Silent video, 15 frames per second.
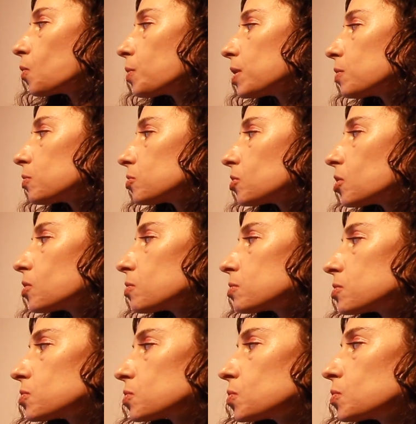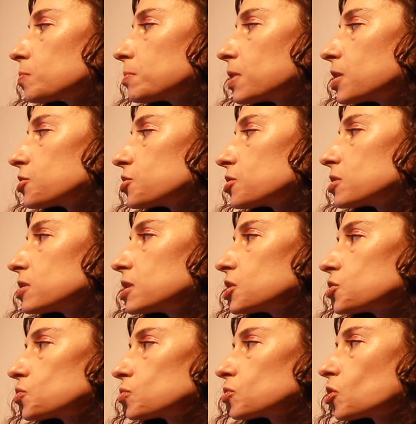We could also measure
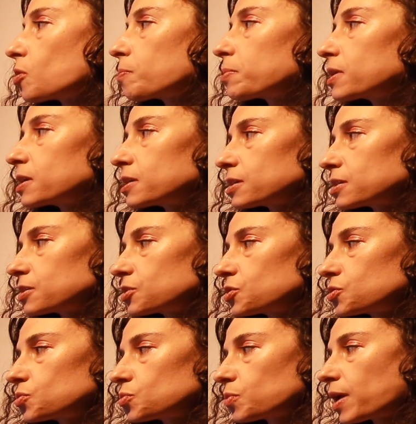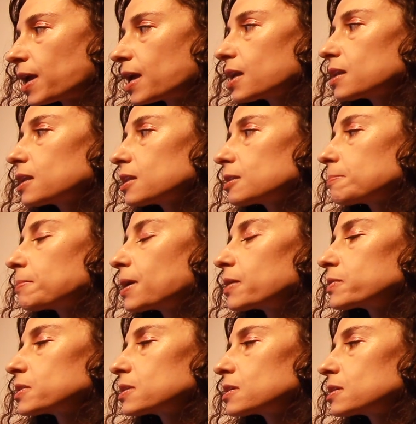tissue Doppler strain in the
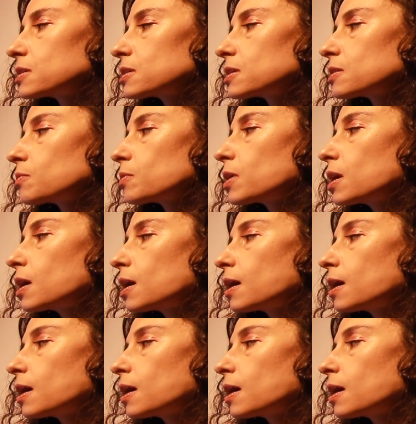parasternal